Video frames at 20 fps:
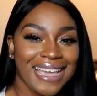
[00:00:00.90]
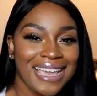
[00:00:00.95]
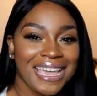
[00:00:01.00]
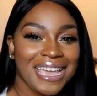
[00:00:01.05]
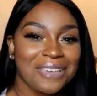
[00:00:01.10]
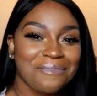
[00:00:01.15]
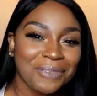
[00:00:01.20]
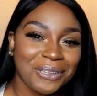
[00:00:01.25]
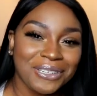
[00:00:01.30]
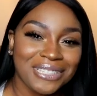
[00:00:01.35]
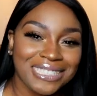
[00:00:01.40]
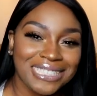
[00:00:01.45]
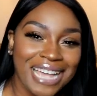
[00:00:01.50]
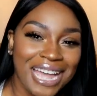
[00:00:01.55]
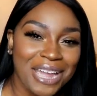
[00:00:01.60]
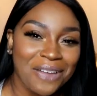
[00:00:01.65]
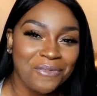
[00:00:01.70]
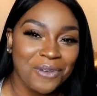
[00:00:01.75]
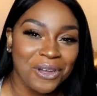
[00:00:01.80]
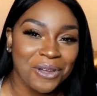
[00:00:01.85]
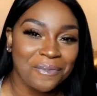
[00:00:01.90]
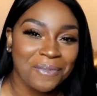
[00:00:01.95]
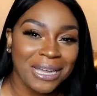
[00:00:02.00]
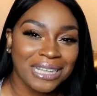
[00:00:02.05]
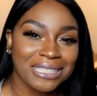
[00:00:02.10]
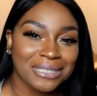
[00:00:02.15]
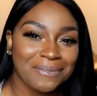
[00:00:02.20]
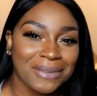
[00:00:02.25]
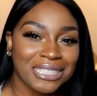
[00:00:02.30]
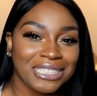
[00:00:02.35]
Hey beauties, hi and welcome
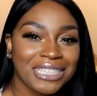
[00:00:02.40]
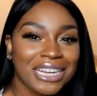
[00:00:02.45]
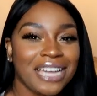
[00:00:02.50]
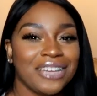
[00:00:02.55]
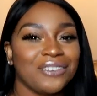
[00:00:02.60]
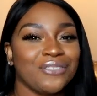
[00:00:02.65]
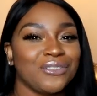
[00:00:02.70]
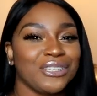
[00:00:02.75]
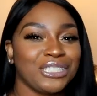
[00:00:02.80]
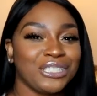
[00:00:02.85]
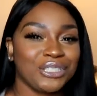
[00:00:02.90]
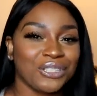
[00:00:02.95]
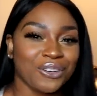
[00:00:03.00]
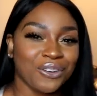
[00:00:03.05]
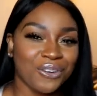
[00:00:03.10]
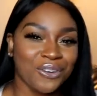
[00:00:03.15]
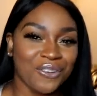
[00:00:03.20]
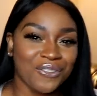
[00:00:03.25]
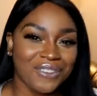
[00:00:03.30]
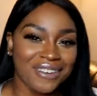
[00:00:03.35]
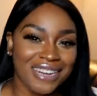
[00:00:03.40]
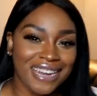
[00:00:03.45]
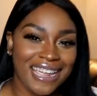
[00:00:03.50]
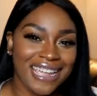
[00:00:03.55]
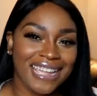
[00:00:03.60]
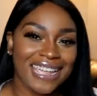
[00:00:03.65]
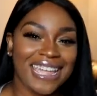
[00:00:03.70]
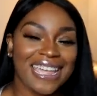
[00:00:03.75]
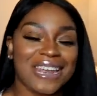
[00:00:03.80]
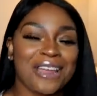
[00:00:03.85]
back to my channel. It's your girl
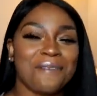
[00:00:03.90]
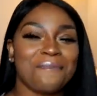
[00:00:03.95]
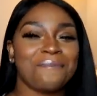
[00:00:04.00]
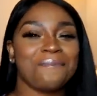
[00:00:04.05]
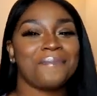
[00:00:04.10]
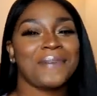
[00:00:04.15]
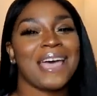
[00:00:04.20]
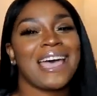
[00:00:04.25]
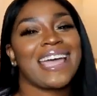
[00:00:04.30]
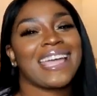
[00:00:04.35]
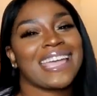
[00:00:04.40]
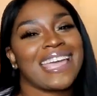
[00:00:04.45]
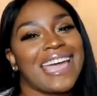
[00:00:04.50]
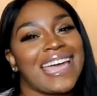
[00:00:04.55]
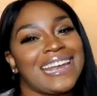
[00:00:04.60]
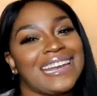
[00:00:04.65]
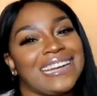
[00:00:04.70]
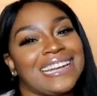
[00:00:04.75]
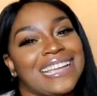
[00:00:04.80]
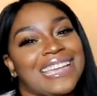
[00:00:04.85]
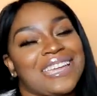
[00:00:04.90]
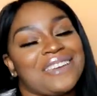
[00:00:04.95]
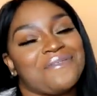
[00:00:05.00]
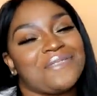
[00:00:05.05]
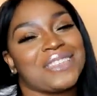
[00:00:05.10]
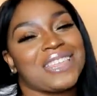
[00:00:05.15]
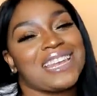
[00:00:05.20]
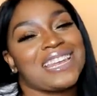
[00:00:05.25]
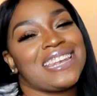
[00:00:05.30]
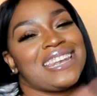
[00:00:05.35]
Nick and I'm back at it again
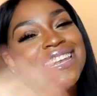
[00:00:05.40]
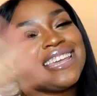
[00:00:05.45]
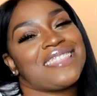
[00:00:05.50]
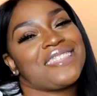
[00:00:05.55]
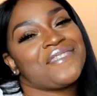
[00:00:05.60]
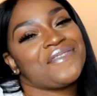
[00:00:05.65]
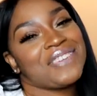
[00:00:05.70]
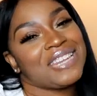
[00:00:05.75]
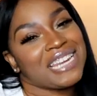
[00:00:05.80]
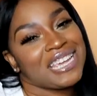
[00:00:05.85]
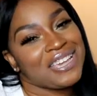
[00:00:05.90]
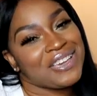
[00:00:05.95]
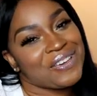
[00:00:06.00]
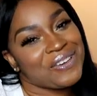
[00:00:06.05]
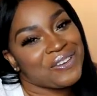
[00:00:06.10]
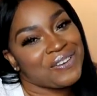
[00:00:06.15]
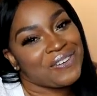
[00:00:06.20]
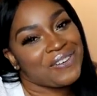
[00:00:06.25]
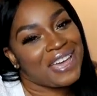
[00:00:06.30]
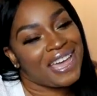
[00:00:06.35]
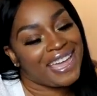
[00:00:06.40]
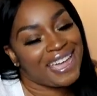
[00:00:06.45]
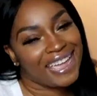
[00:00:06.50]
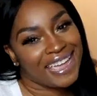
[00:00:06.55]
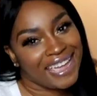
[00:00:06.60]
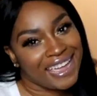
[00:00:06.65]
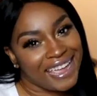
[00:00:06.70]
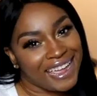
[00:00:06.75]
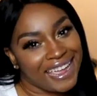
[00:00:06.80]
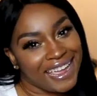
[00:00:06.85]
with another video.
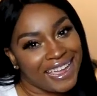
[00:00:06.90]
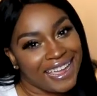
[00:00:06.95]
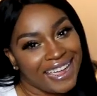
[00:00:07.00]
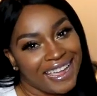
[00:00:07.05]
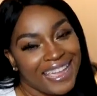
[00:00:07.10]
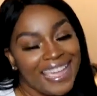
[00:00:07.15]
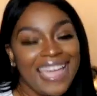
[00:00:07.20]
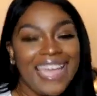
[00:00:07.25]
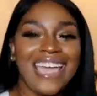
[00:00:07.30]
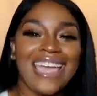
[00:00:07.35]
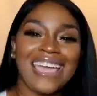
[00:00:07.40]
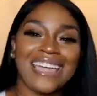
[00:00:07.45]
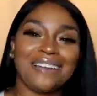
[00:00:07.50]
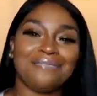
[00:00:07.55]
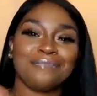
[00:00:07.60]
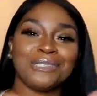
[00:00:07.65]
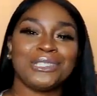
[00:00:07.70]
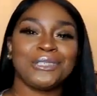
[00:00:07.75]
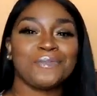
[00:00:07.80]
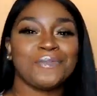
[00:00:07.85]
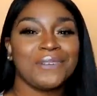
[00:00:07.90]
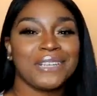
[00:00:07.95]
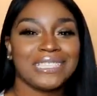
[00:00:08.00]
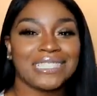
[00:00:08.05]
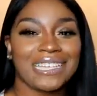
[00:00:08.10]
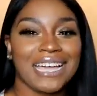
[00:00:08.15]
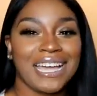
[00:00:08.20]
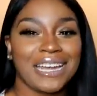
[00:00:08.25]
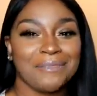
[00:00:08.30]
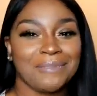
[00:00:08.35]
Hey, and I'm super
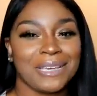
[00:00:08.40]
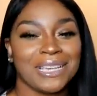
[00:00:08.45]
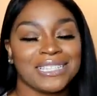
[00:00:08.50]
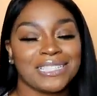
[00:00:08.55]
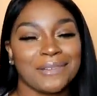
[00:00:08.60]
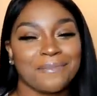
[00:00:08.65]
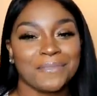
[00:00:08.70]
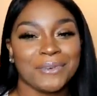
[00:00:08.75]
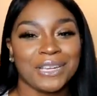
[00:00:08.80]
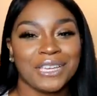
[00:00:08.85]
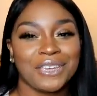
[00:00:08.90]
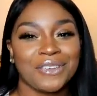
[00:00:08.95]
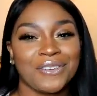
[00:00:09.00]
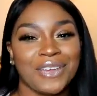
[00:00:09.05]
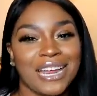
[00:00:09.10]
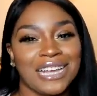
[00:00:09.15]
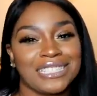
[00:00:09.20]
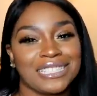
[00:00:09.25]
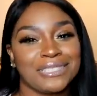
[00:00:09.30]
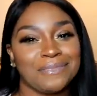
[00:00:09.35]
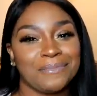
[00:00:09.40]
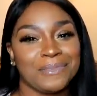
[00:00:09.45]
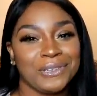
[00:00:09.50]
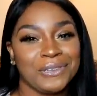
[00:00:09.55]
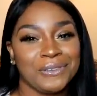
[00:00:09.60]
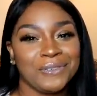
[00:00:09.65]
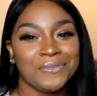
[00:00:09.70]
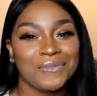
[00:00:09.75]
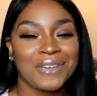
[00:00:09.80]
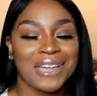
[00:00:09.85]
excited because I'm bringing you guys some
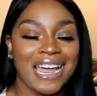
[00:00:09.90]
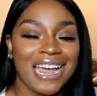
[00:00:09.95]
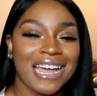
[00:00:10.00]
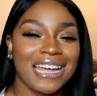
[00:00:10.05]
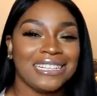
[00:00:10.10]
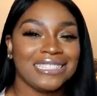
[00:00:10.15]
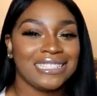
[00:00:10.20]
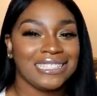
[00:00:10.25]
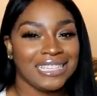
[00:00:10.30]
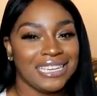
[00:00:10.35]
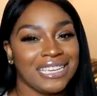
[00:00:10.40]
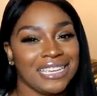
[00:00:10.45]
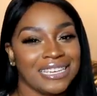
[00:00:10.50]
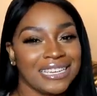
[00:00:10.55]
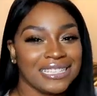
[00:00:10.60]
new content.